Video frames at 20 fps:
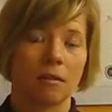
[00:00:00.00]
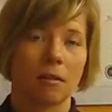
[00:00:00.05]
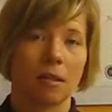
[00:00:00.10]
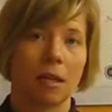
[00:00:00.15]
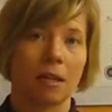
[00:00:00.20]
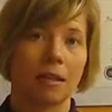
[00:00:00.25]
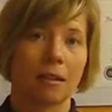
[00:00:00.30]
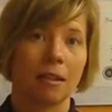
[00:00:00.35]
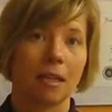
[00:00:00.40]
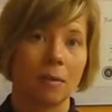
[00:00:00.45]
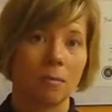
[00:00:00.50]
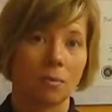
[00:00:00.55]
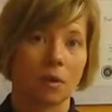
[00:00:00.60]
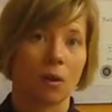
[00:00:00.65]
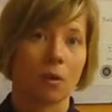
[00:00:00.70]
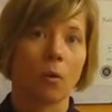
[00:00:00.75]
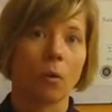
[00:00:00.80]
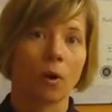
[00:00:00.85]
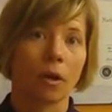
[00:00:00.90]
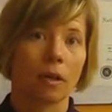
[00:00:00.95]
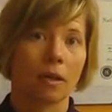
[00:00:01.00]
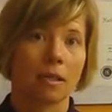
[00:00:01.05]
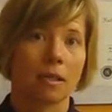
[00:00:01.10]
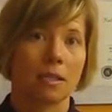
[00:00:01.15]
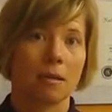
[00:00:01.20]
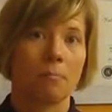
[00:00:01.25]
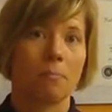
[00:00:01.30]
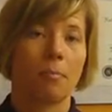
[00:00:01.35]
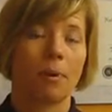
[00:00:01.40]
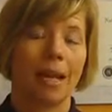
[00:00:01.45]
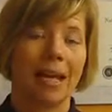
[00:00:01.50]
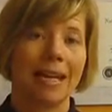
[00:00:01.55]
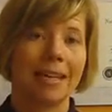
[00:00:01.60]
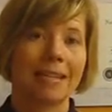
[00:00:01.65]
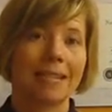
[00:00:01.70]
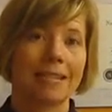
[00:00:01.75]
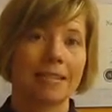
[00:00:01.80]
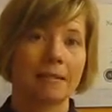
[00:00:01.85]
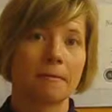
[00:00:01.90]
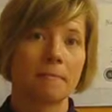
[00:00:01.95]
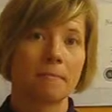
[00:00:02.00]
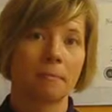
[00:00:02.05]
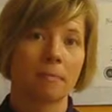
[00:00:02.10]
and keeps our organs in place.